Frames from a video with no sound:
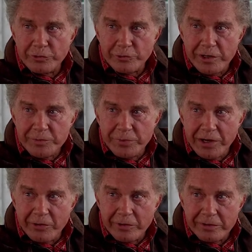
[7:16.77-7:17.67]
with great
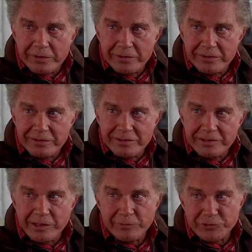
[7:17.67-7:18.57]
power
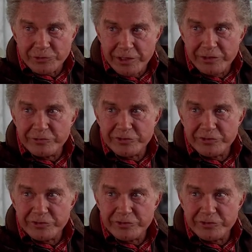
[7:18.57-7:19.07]
comes great